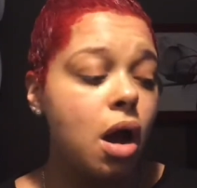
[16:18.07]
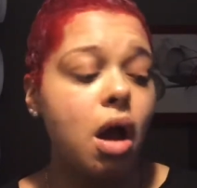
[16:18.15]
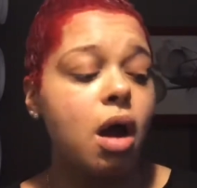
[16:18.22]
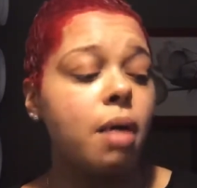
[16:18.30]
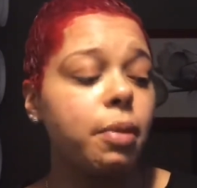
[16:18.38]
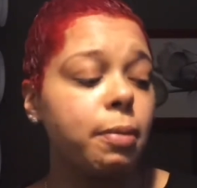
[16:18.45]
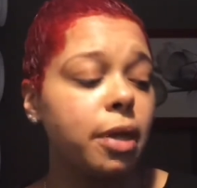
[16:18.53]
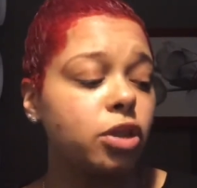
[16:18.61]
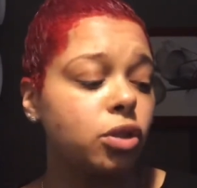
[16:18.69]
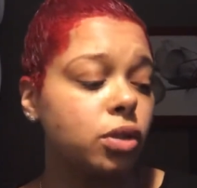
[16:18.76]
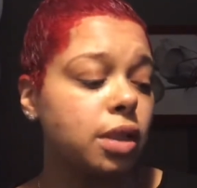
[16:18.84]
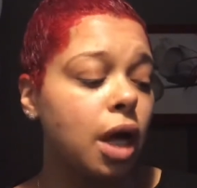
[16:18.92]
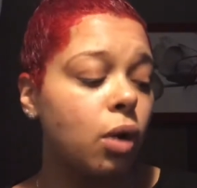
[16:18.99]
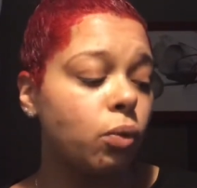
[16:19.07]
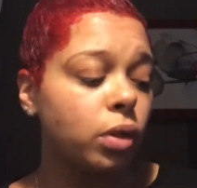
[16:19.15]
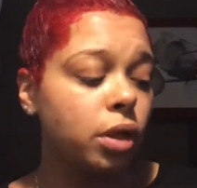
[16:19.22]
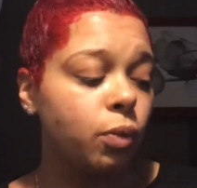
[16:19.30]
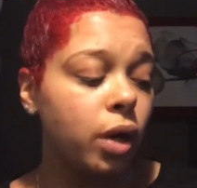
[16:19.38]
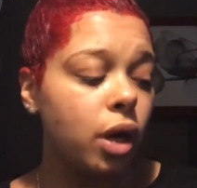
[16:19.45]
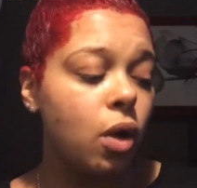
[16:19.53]
and make sure it's out
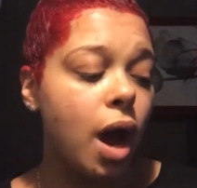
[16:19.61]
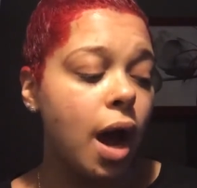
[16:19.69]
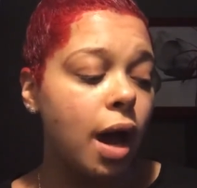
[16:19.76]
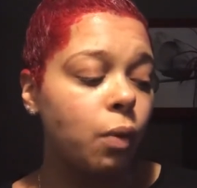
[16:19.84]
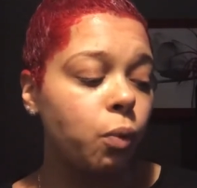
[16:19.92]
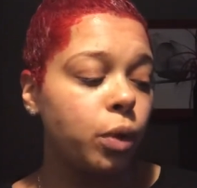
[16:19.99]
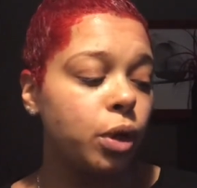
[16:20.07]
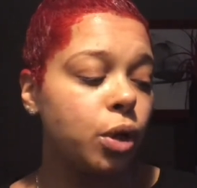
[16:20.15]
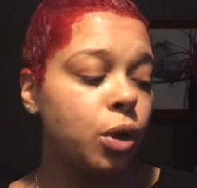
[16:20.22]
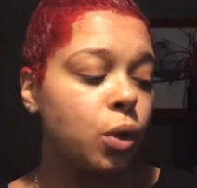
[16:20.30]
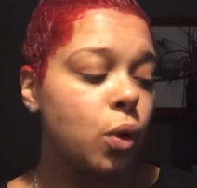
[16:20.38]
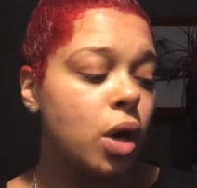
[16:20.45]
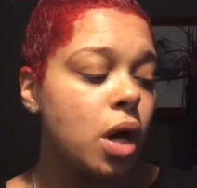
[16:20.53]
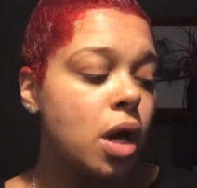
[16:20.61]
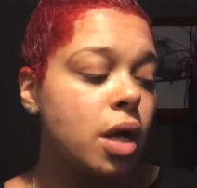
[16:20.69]
really well, I will